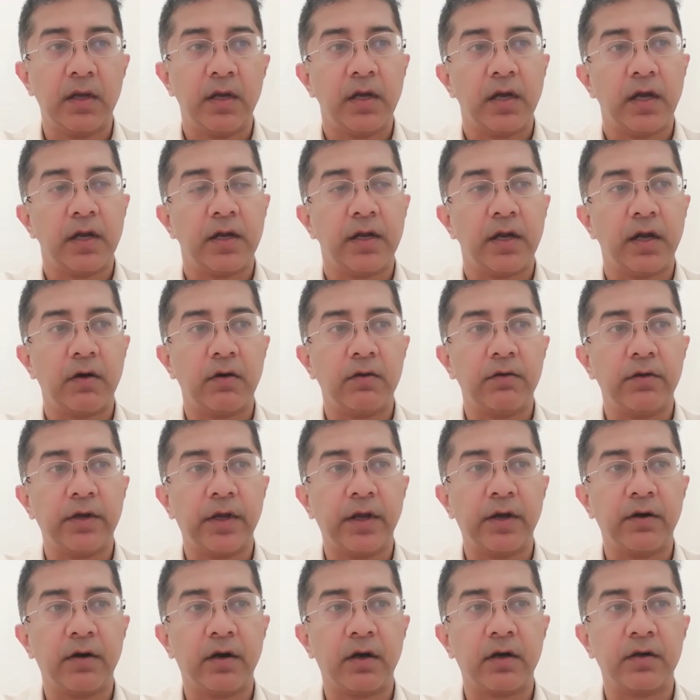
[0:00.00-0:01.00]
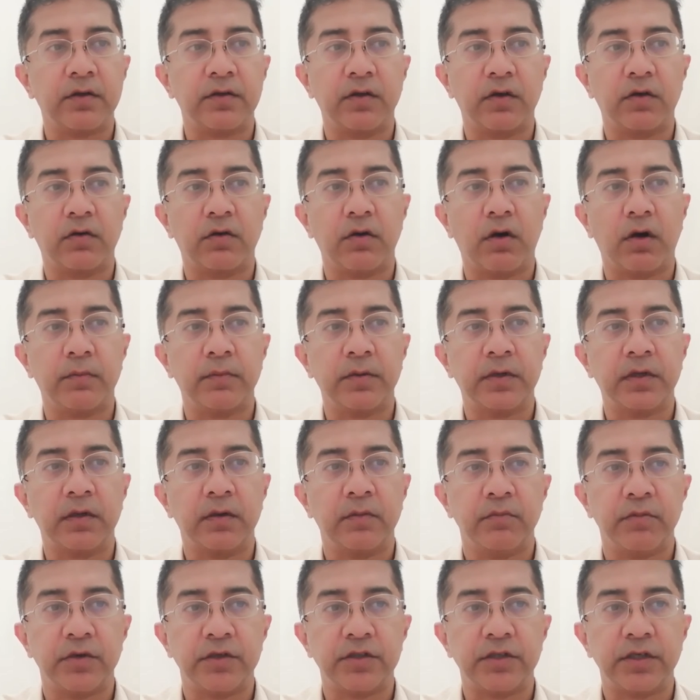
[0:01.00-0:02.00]
And now here are the common
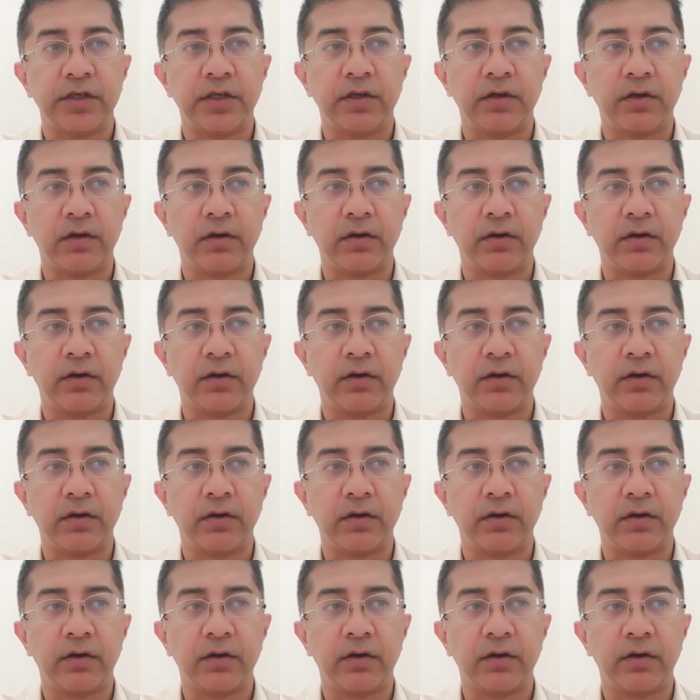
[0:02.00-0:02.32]
machine